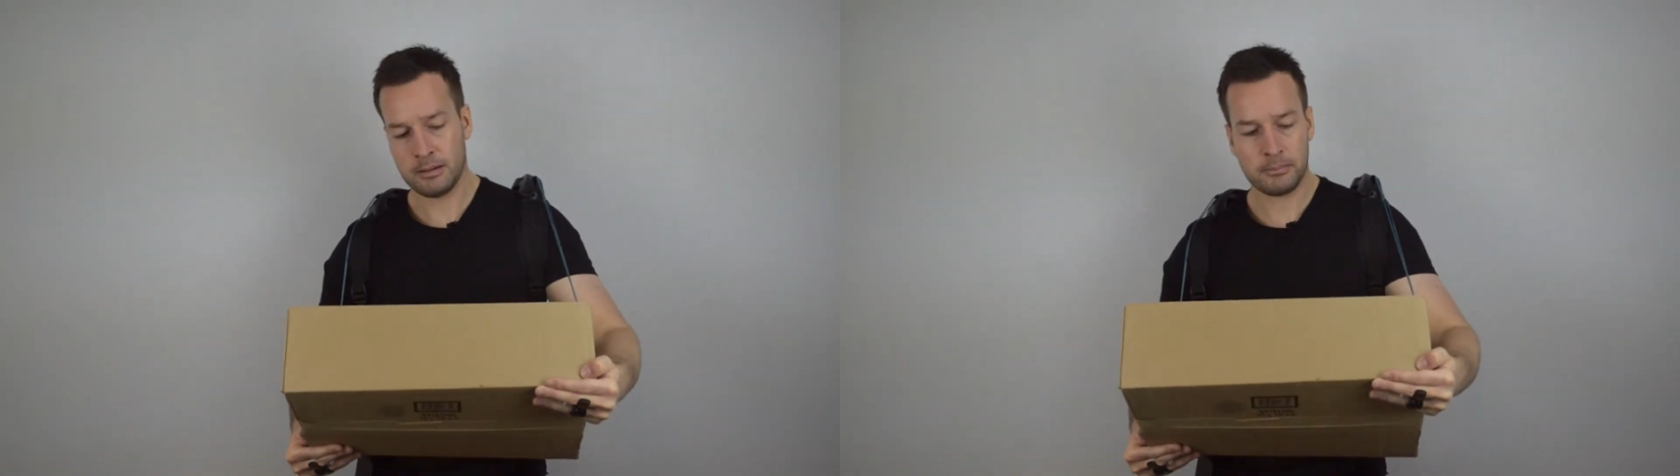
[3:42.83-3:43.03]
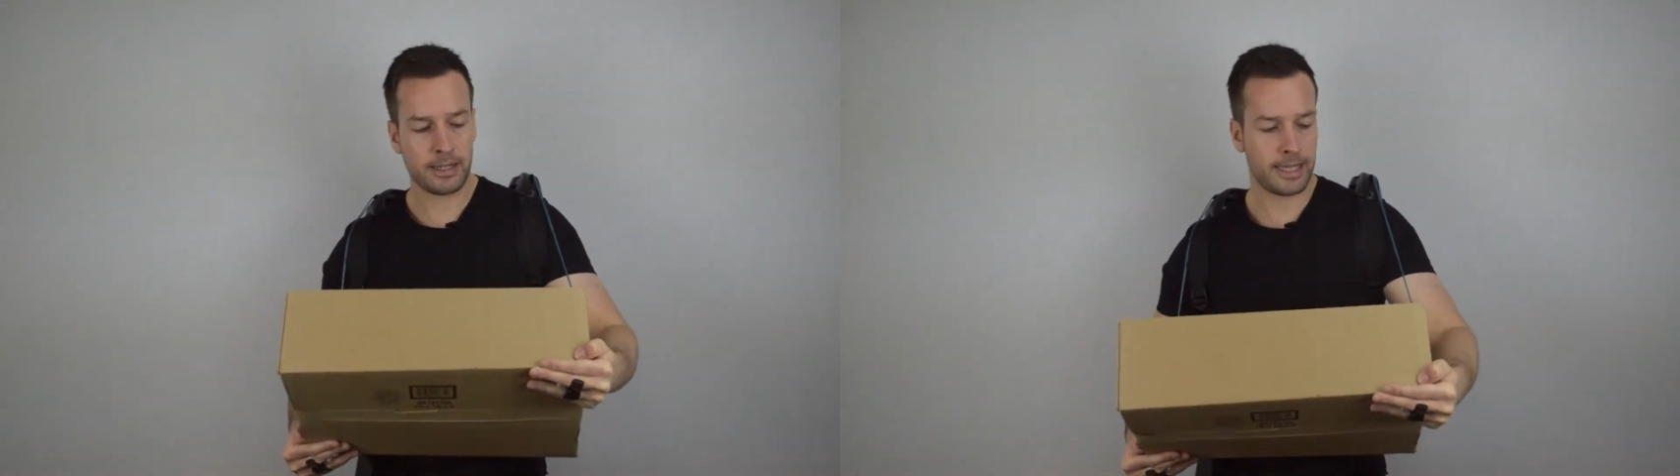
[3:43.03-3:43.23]

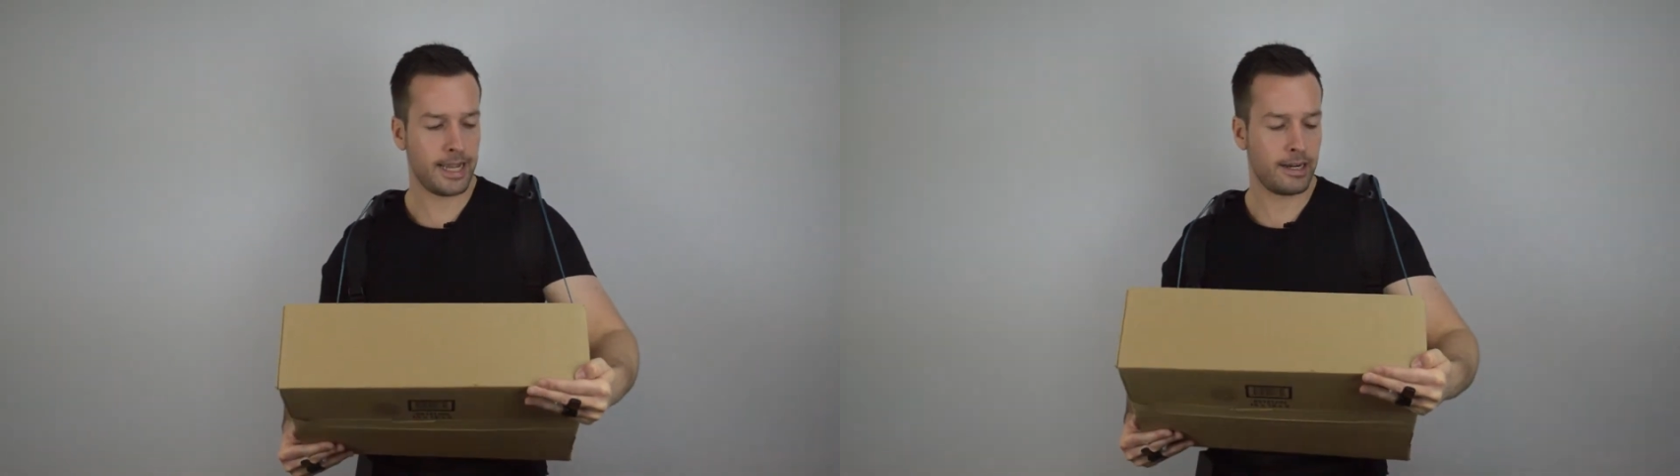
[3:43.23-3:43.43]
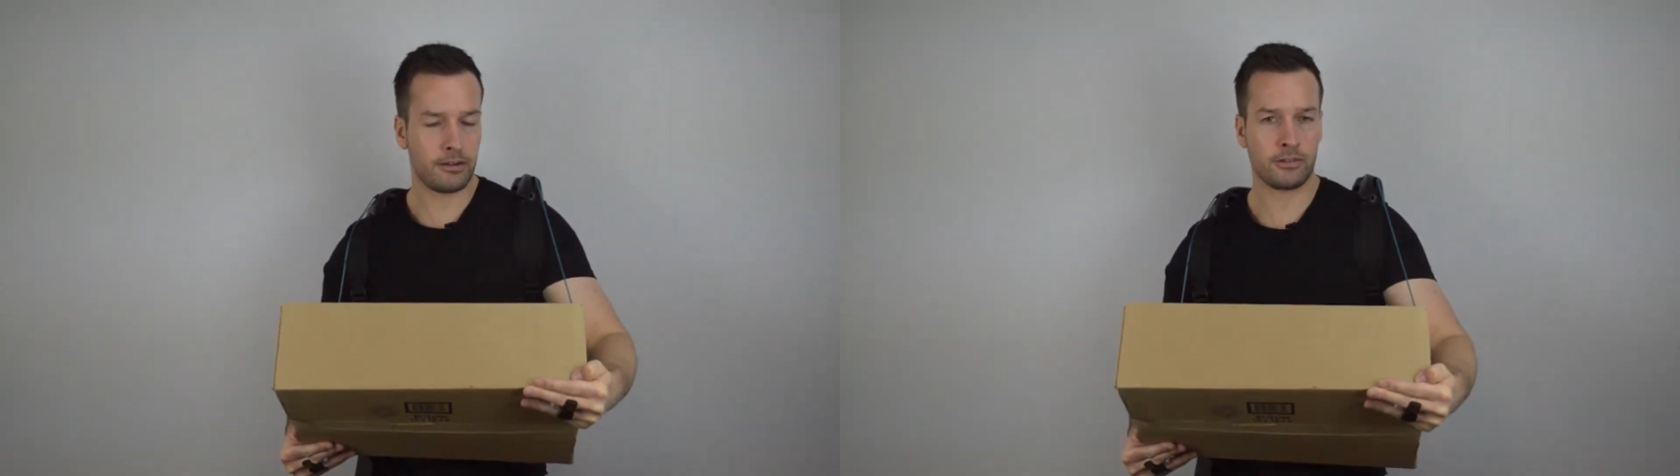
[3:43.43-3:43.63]
But
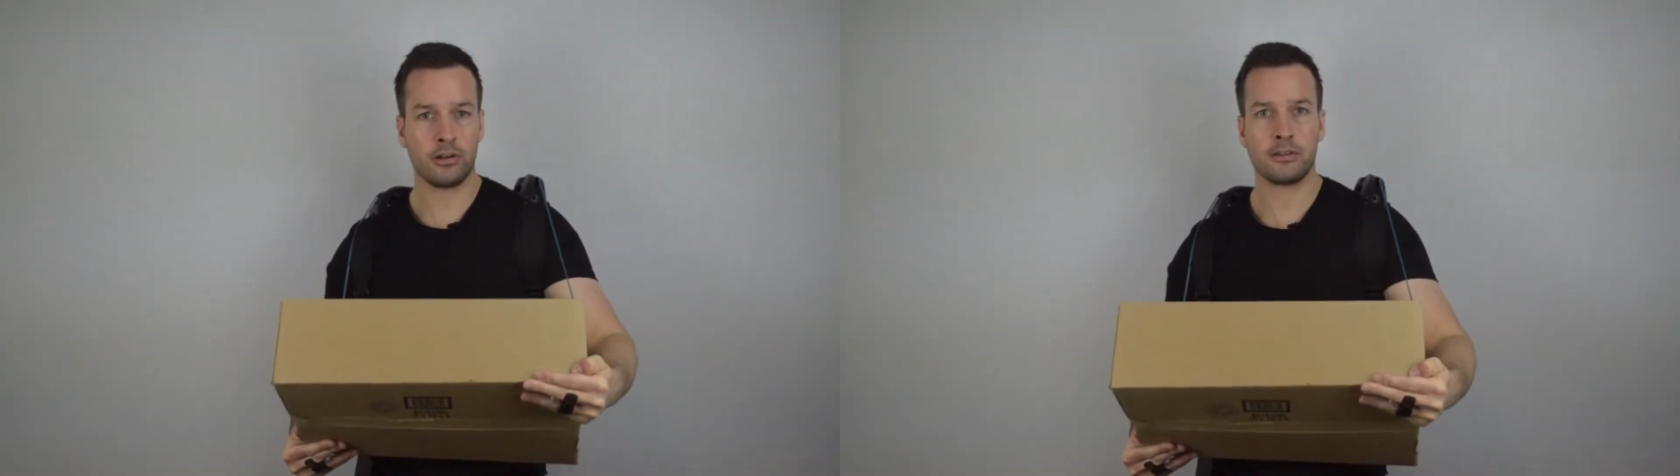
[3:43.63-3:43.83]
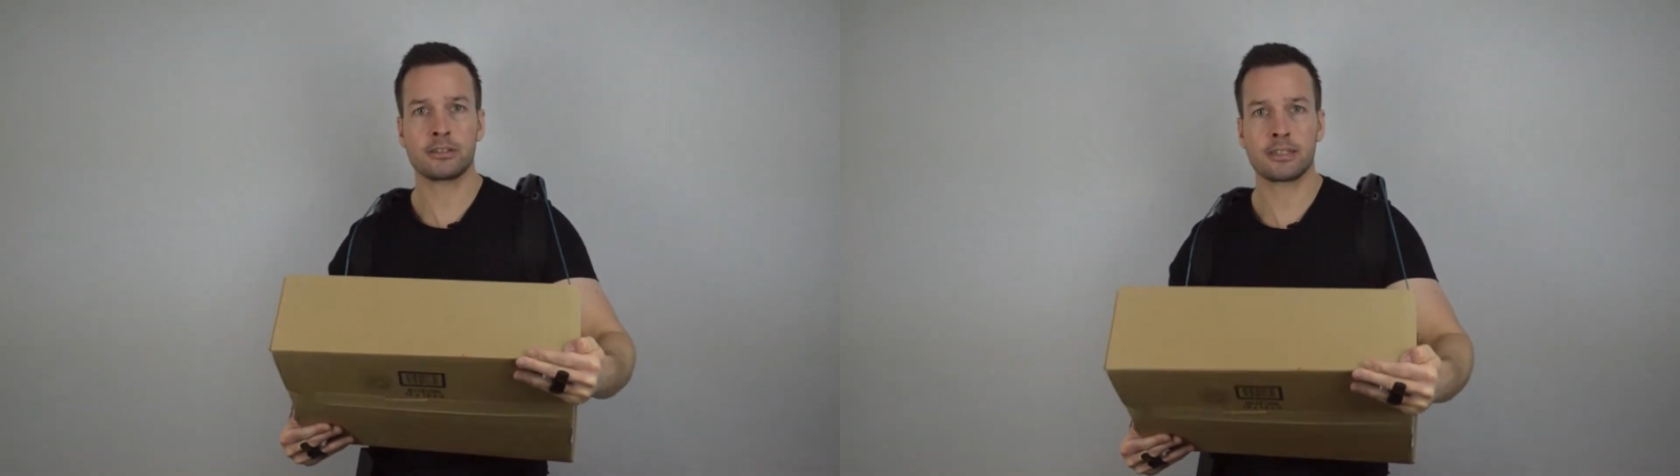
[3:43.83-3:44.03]
again, I've
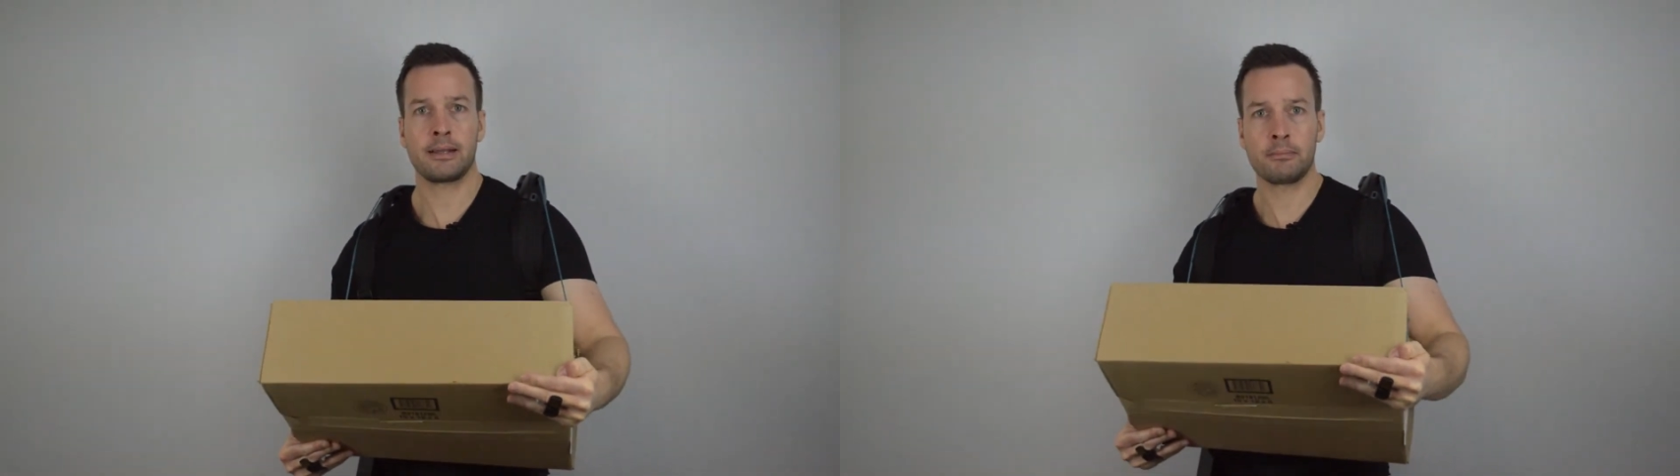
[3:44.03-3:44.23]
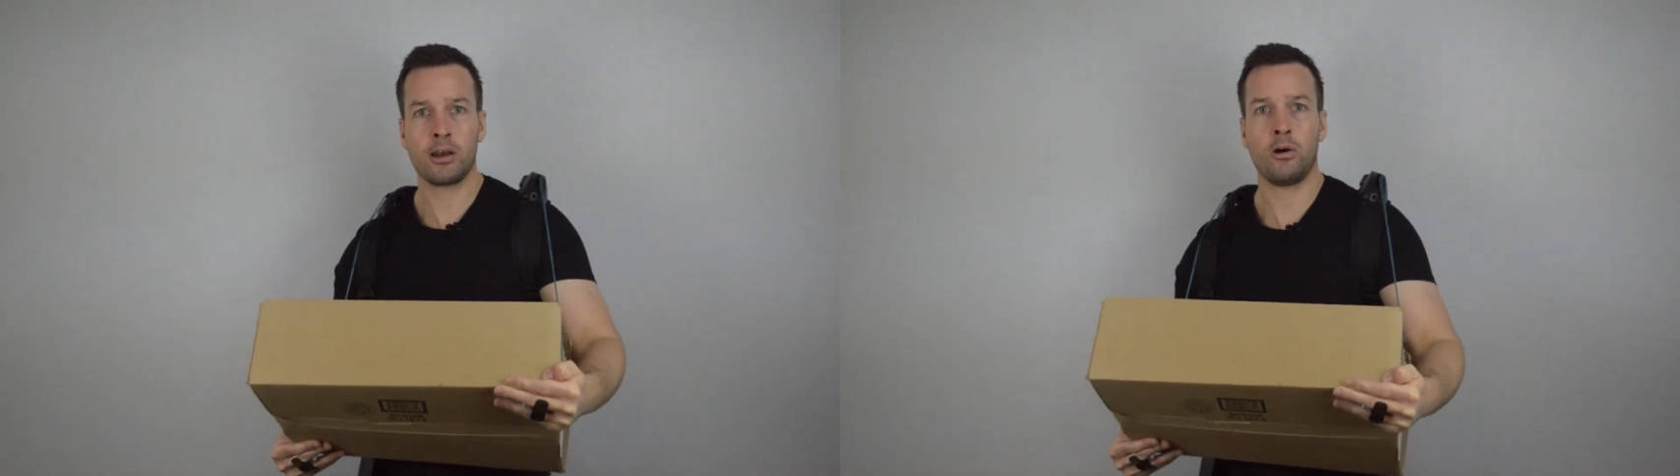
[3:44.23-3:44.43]
got the
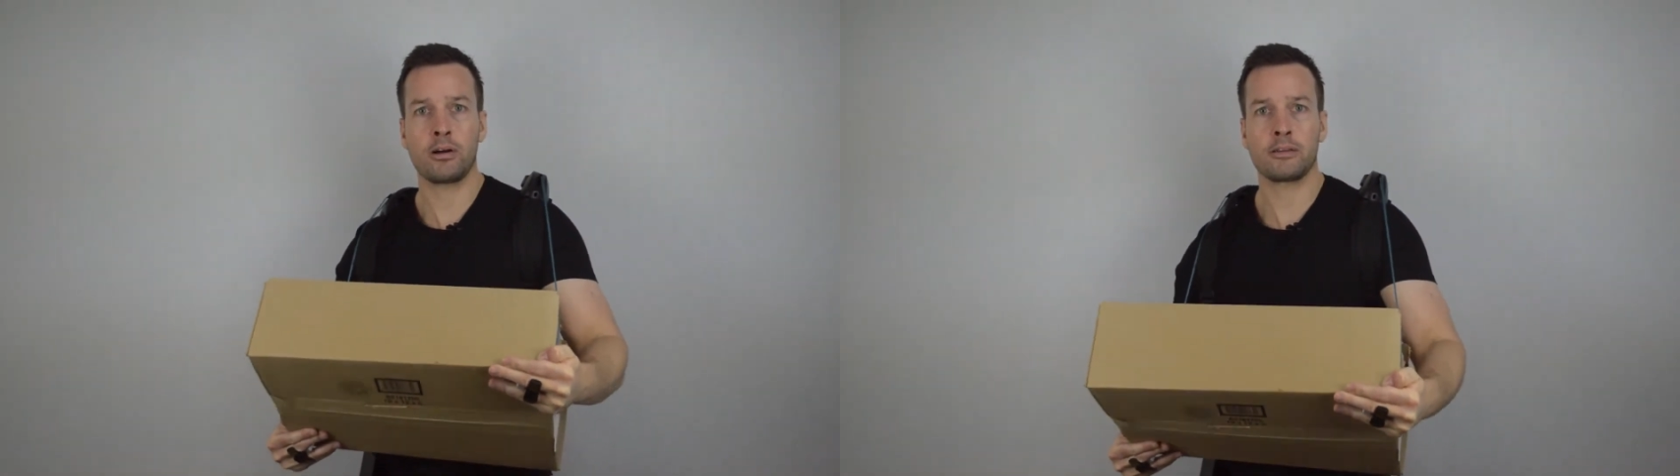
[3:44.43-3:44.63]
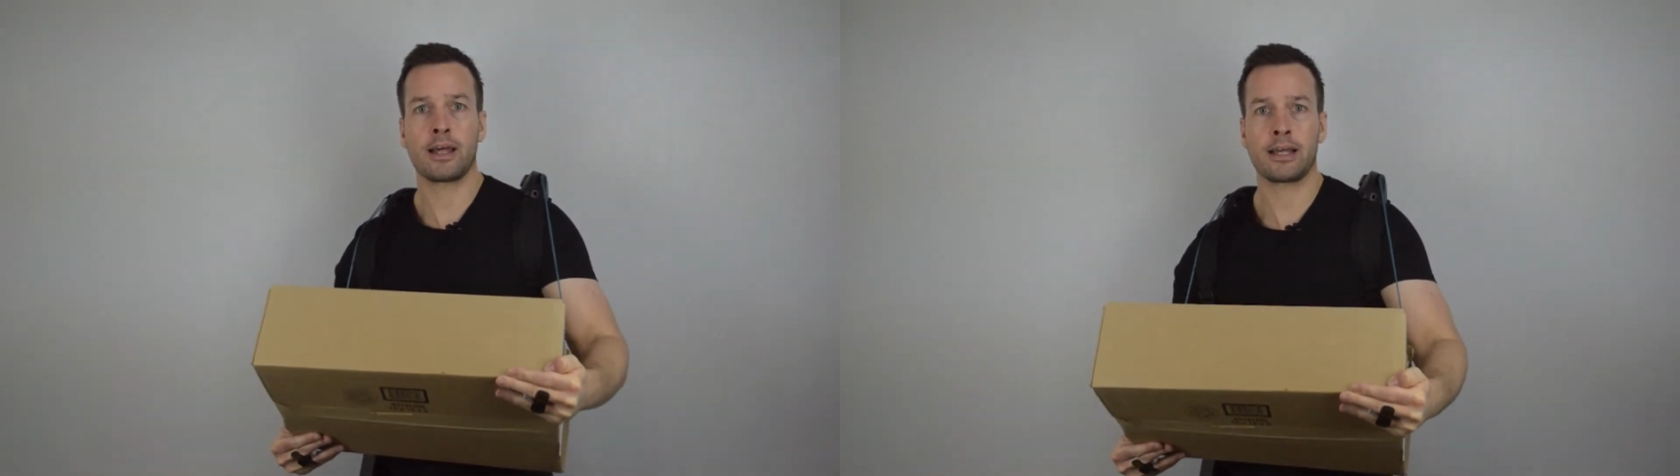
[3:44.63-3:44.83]
same
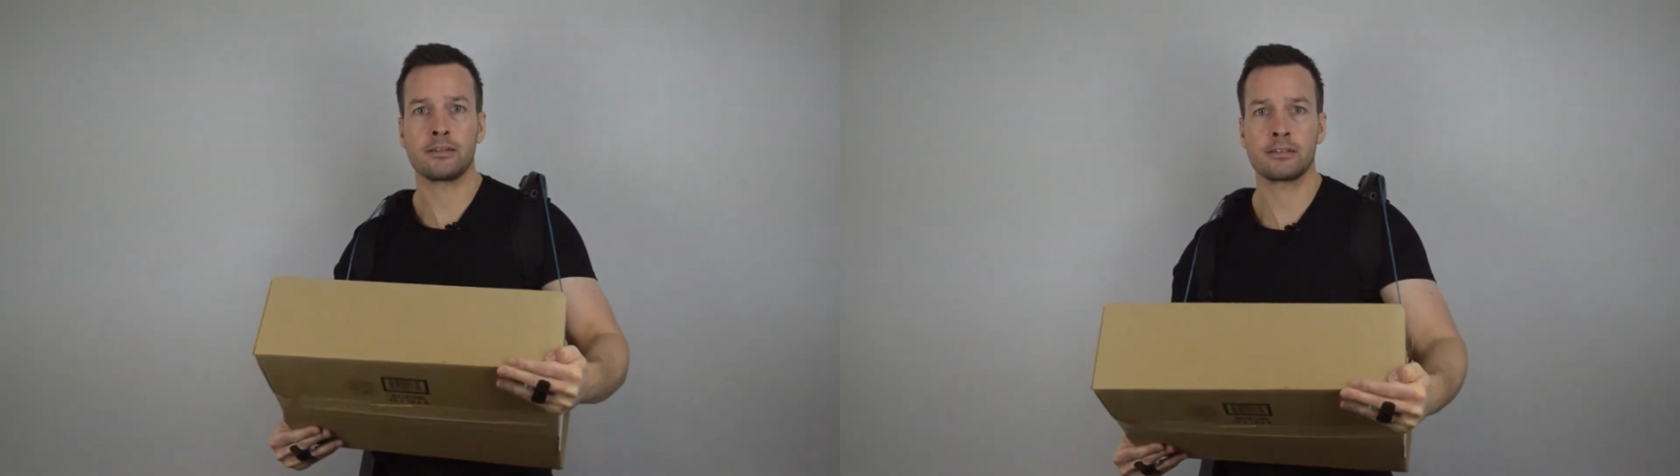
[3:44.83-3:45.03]
lock there.